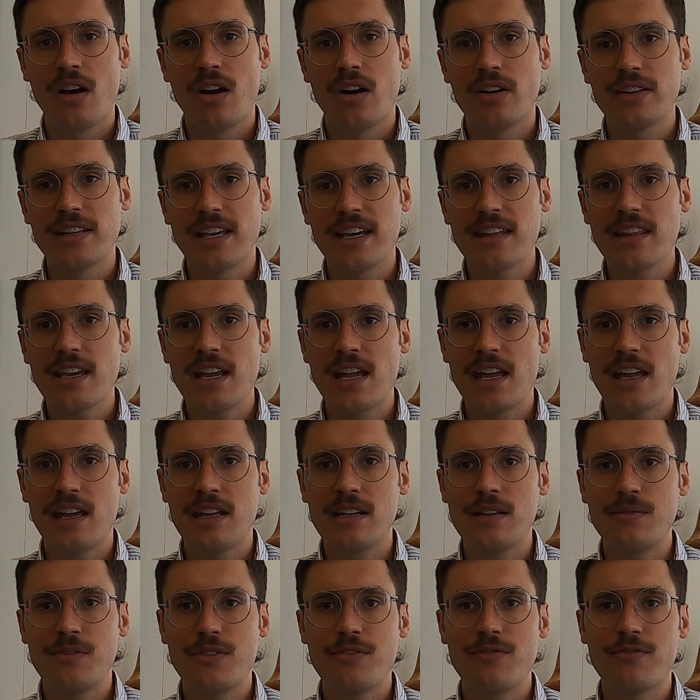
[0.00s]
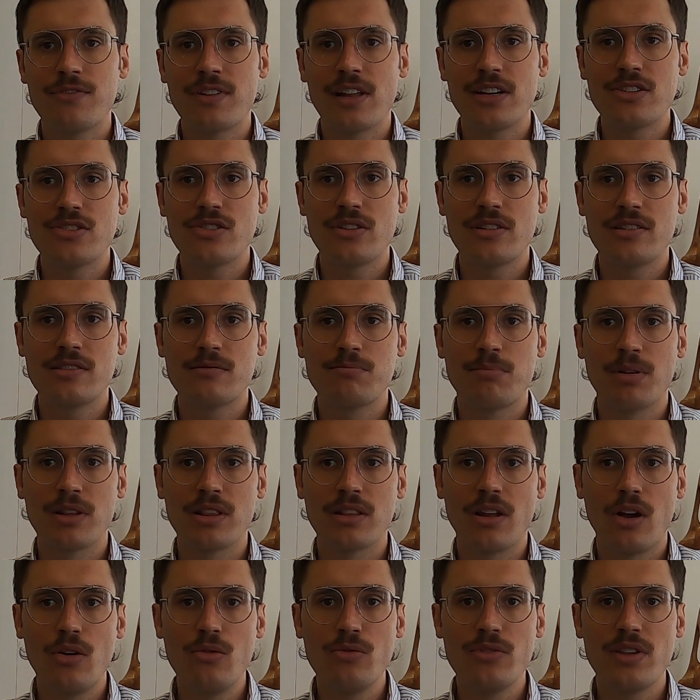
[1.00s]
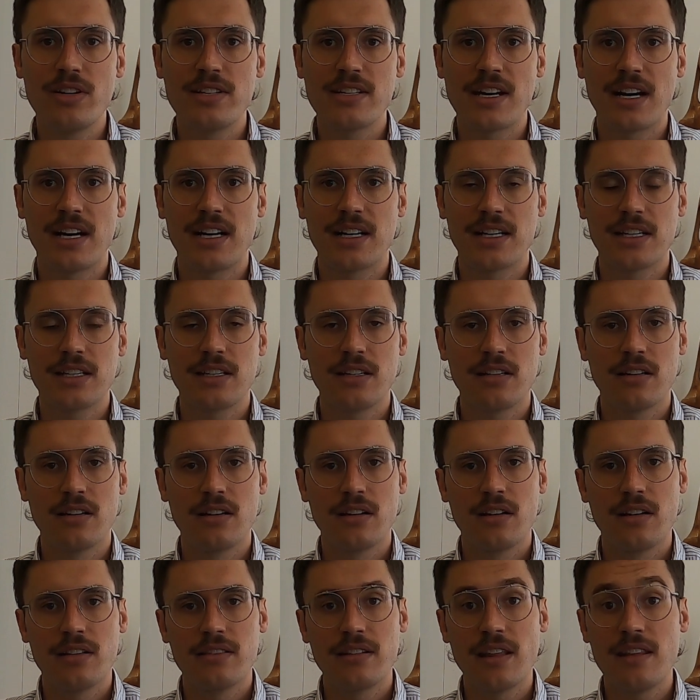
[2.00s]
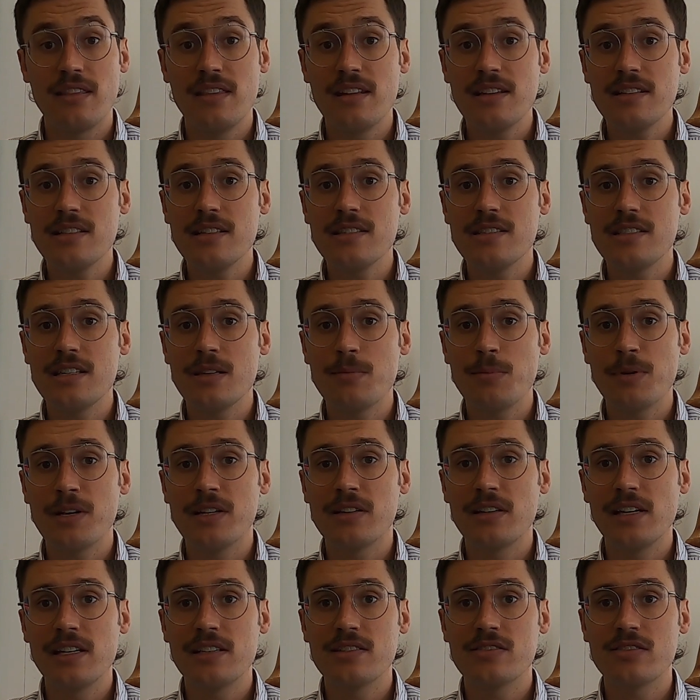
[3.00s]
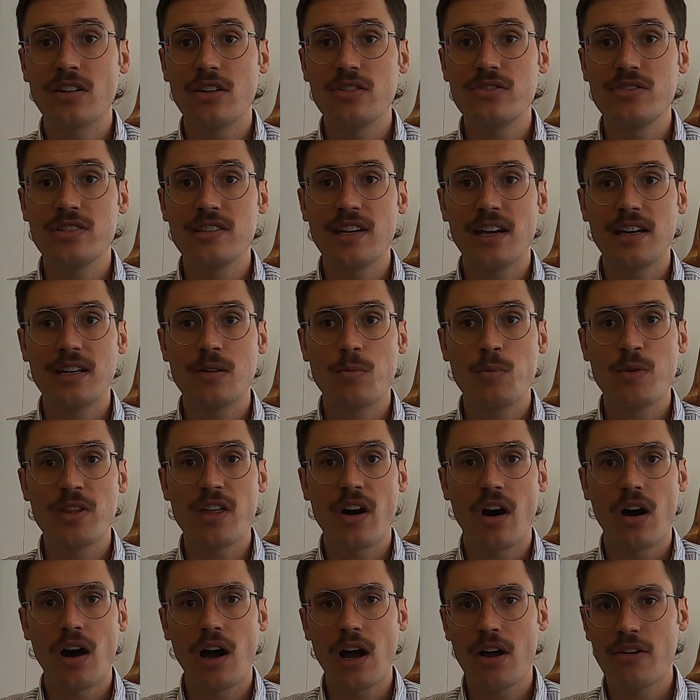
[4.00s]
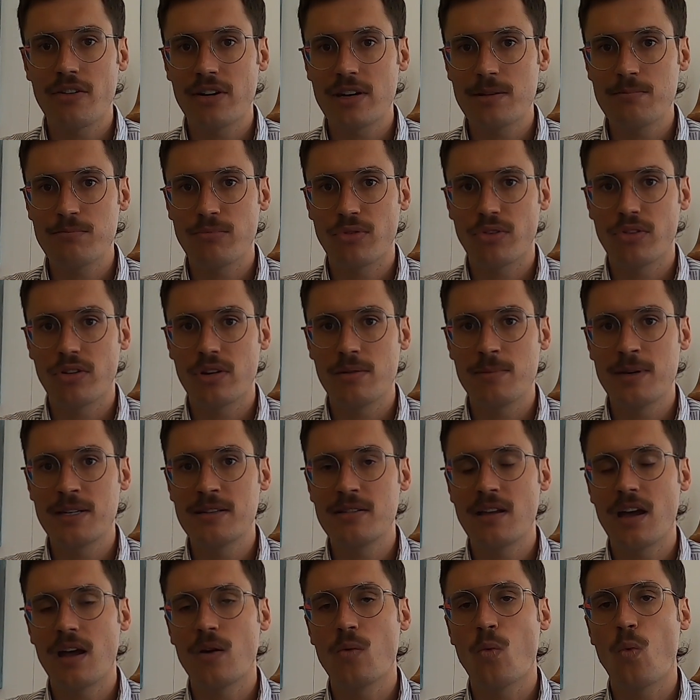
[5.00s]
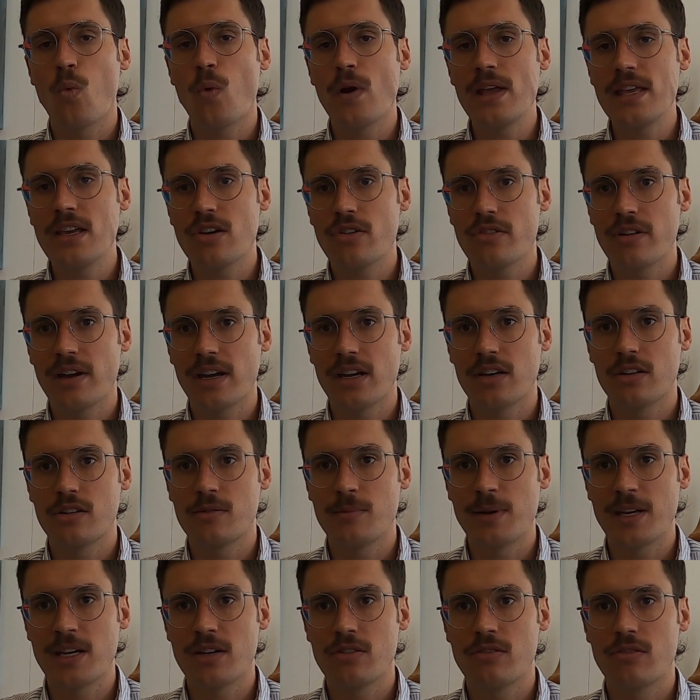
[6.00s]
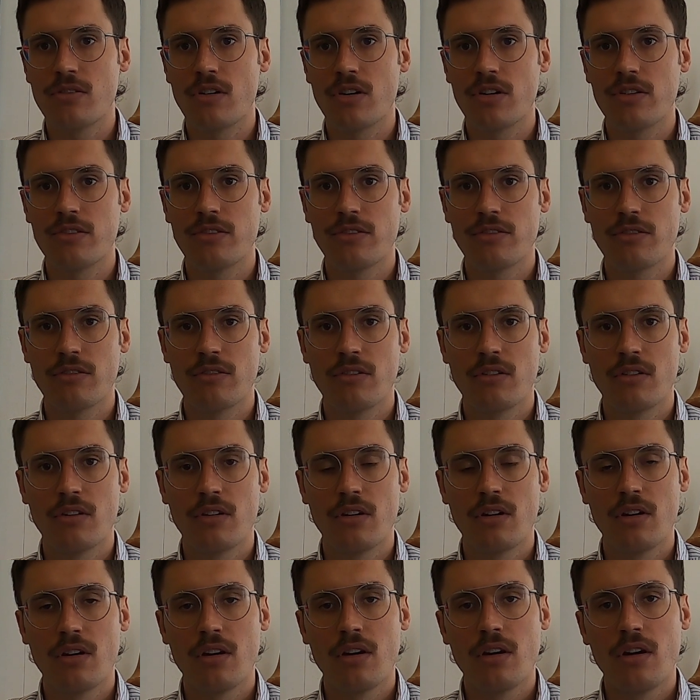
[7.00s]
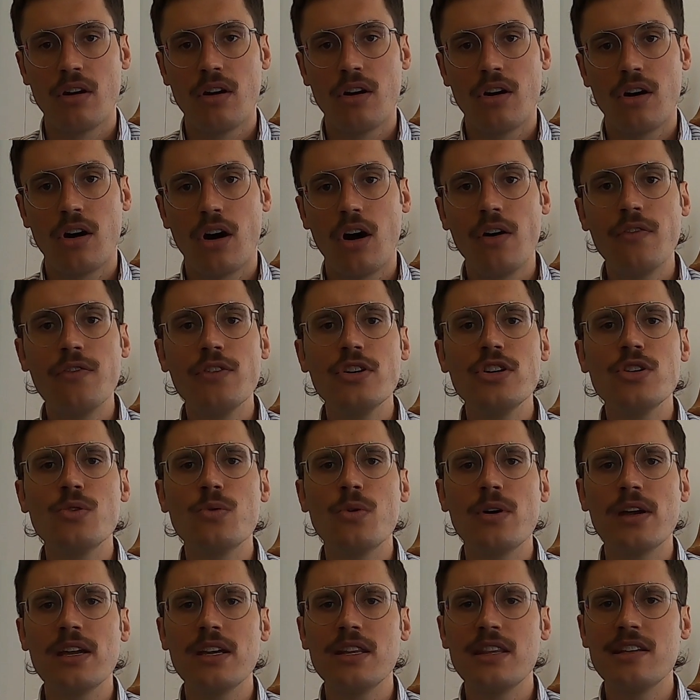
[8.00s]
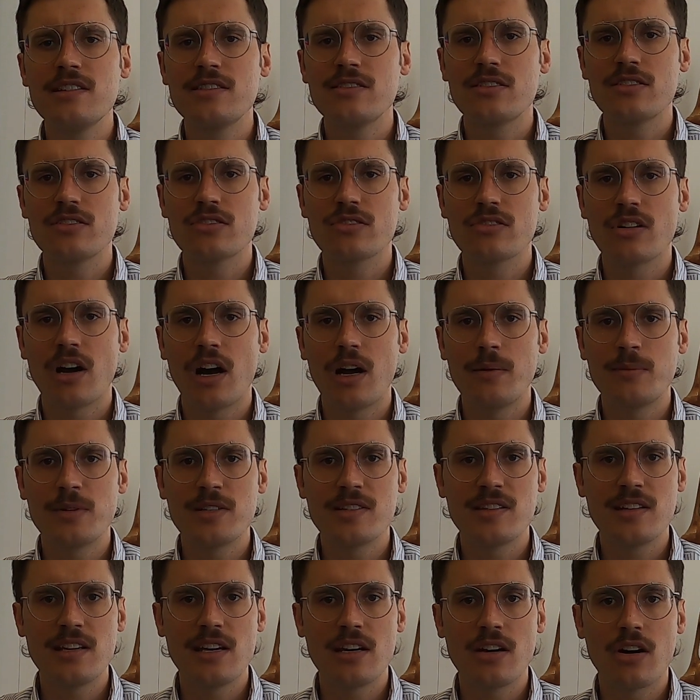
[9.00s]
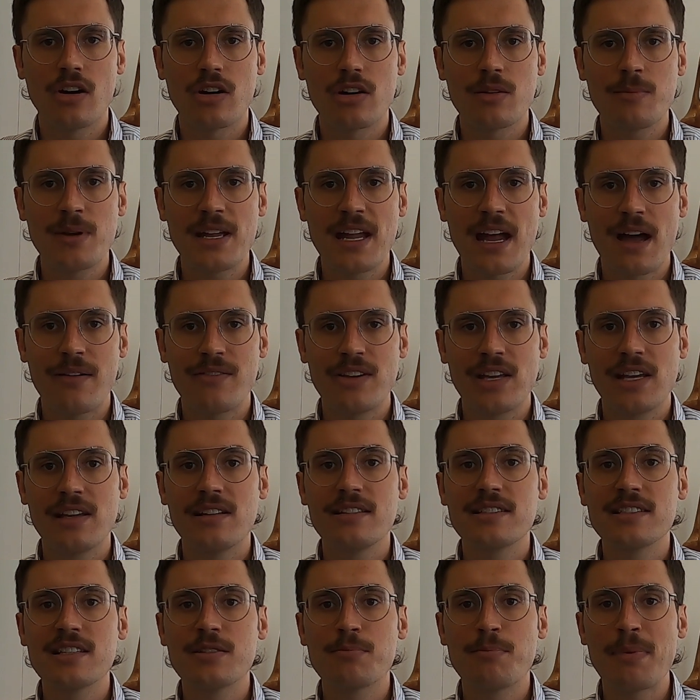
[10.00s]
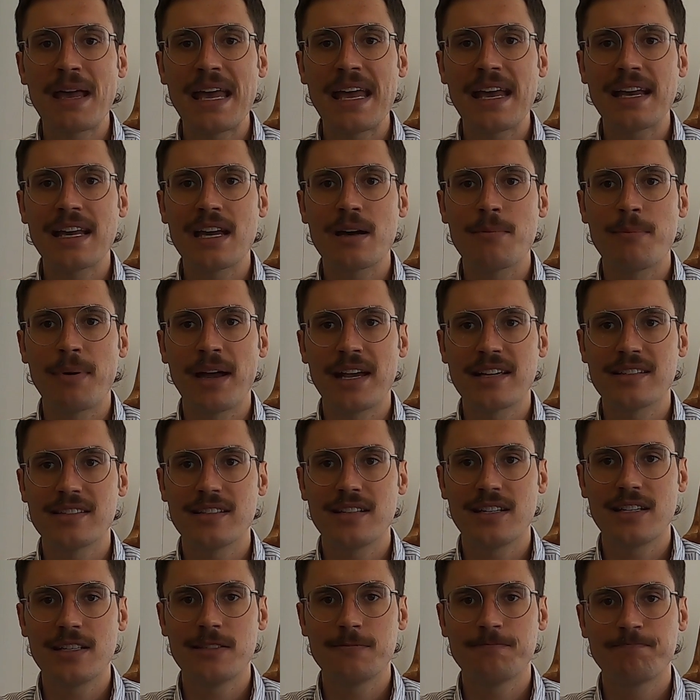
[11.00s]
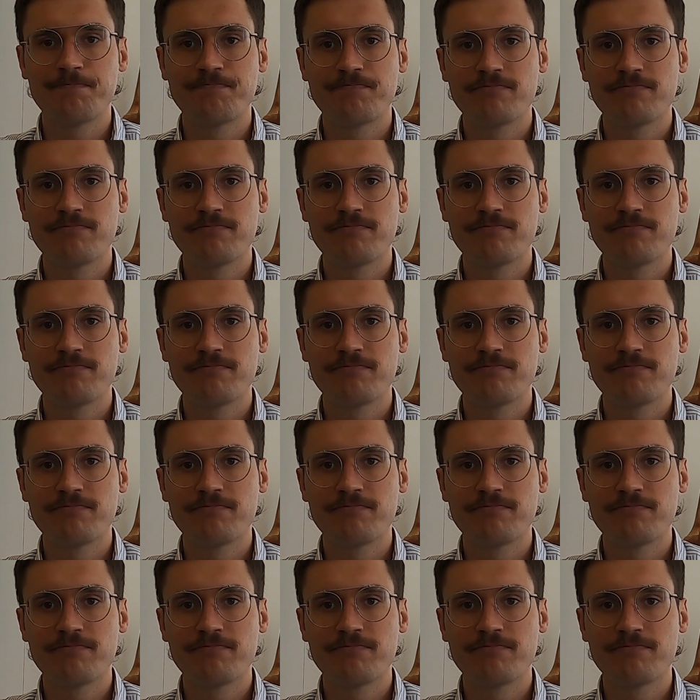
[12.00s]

On the other hand, if inflation is below the target, then this is typically associated with higher unemployment and weaker economic growth. Often you will hear this described as the economy having spare capacity.